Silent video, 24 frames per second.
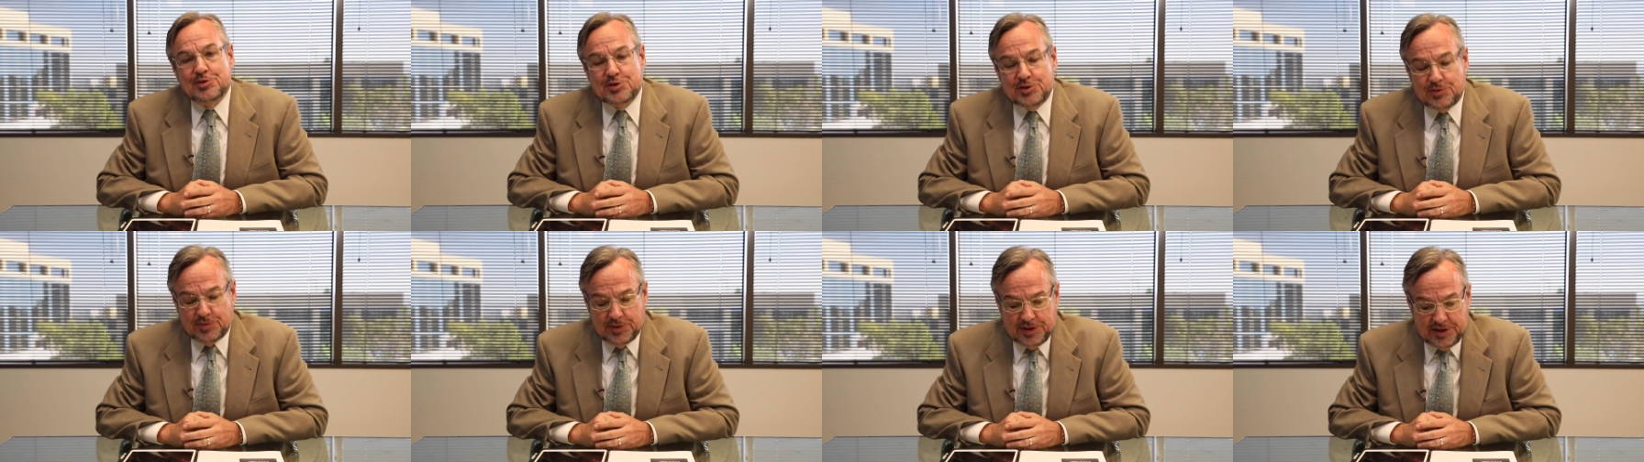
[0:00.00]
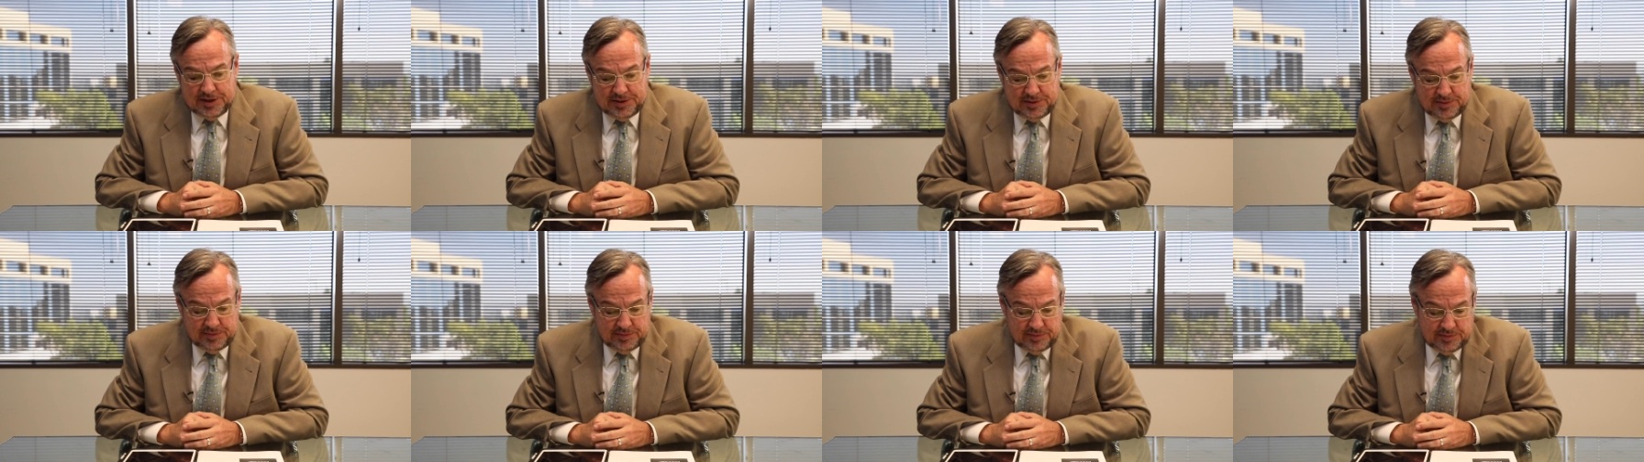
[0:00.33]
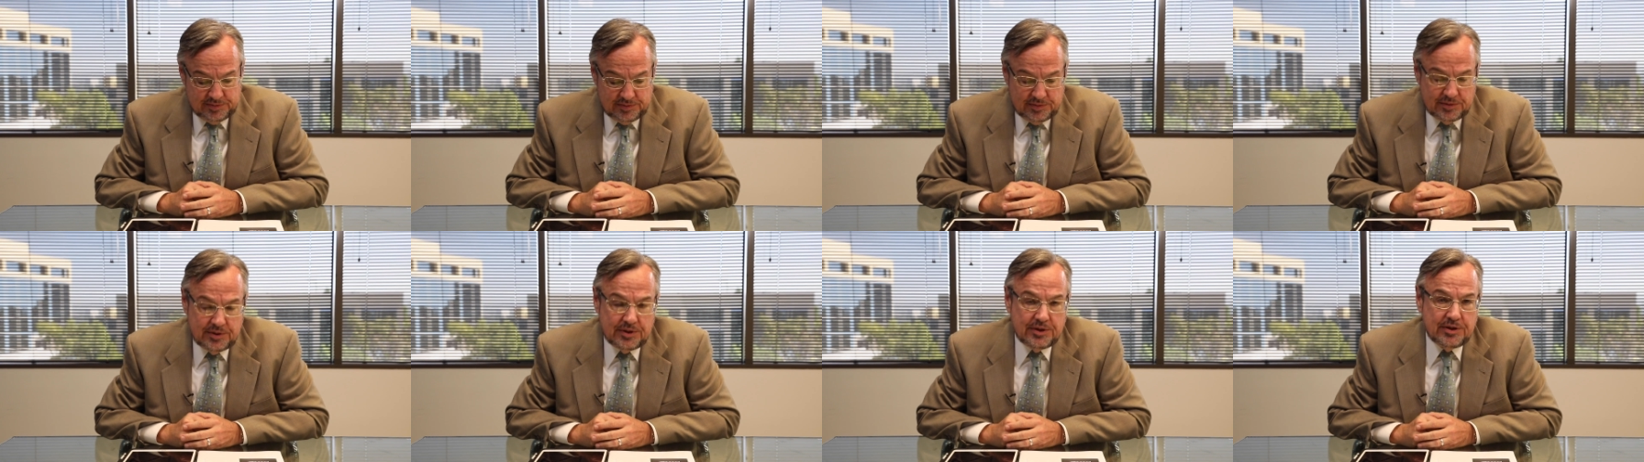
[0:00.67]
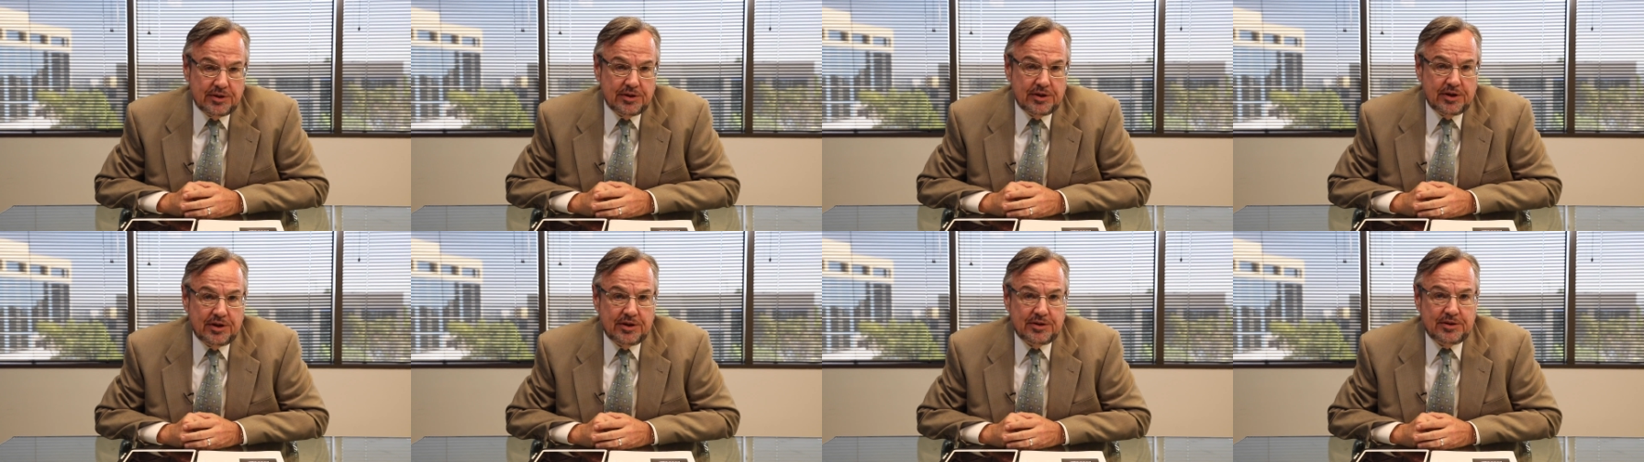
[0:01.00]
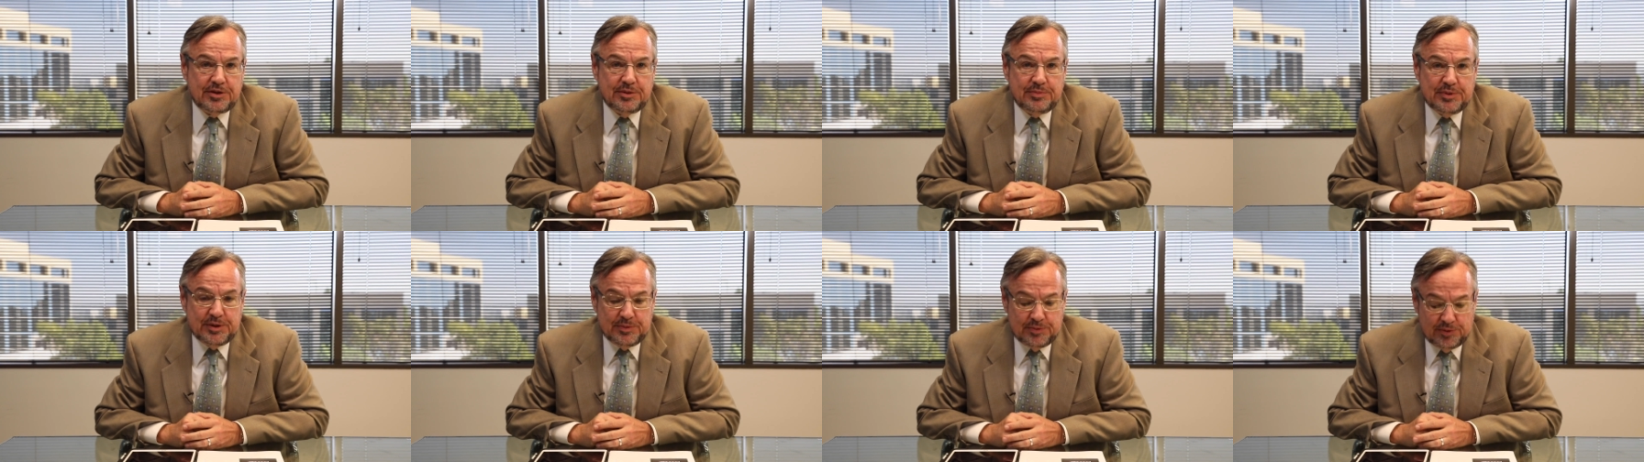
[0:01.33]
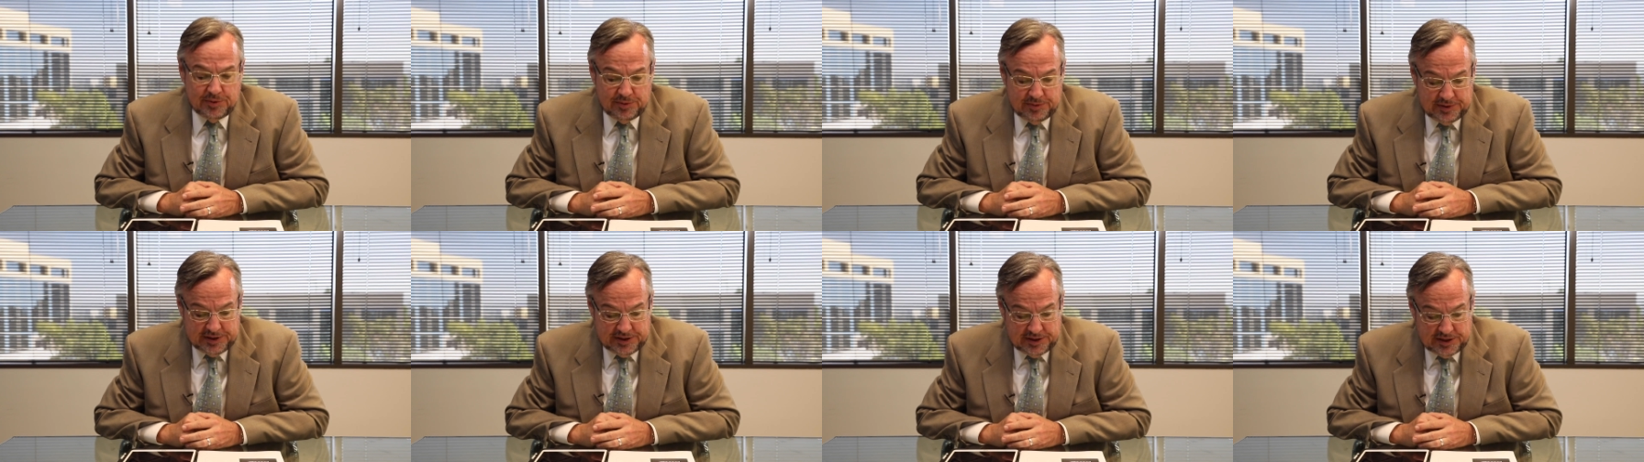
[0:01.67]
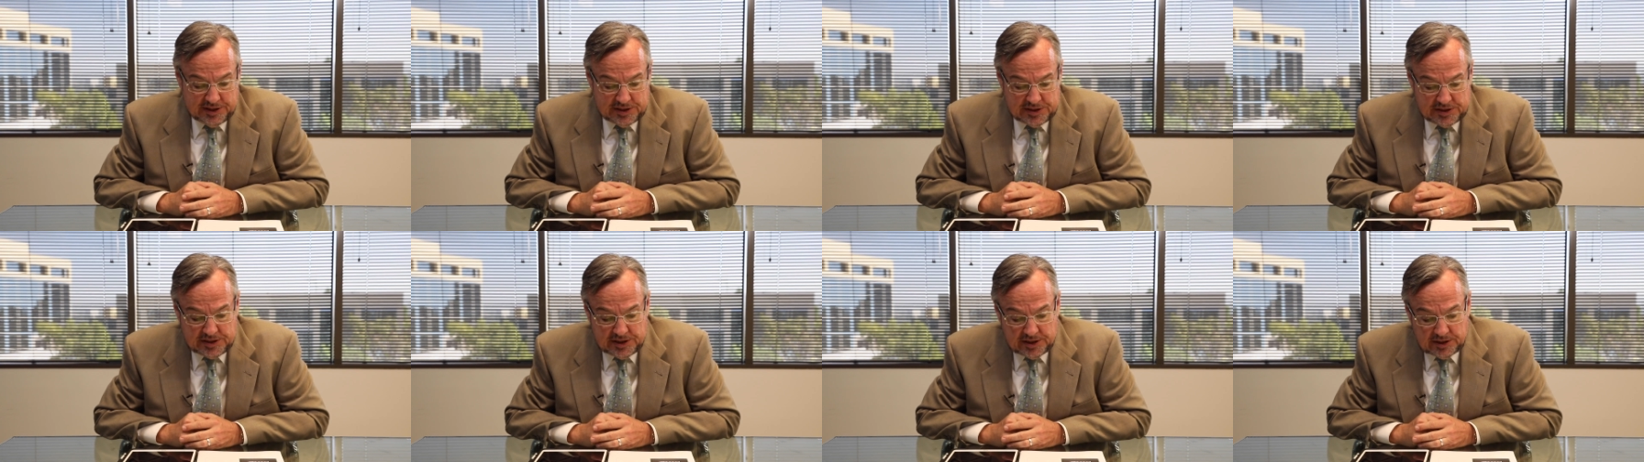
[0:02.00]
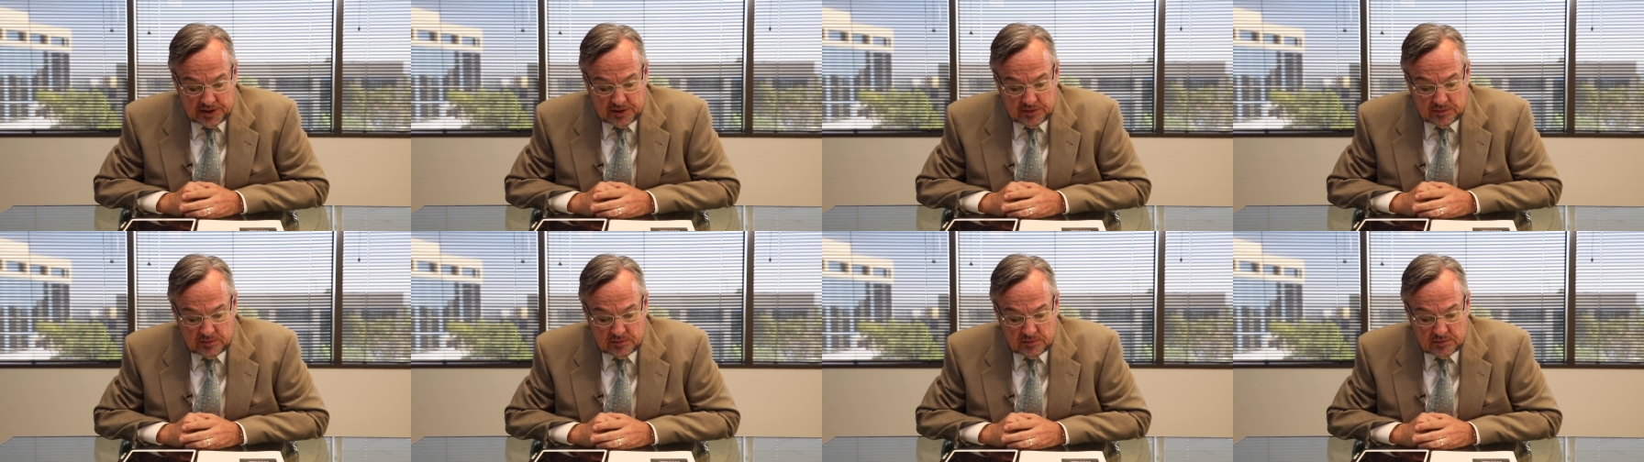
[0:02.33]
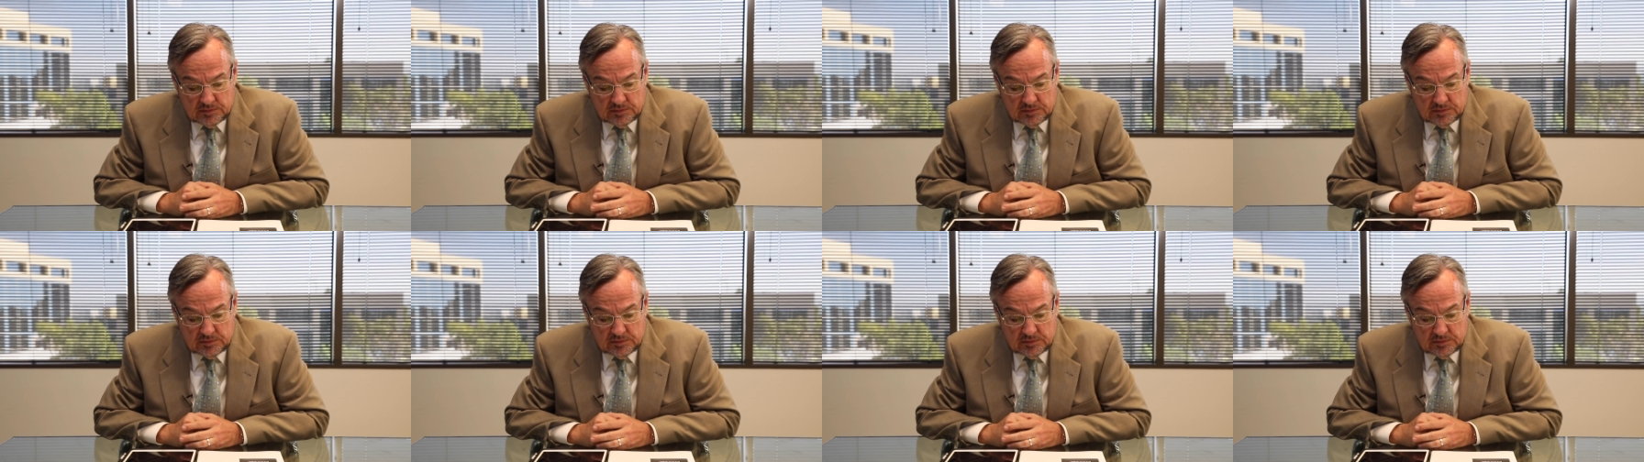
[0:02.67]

screen, to be more realistic.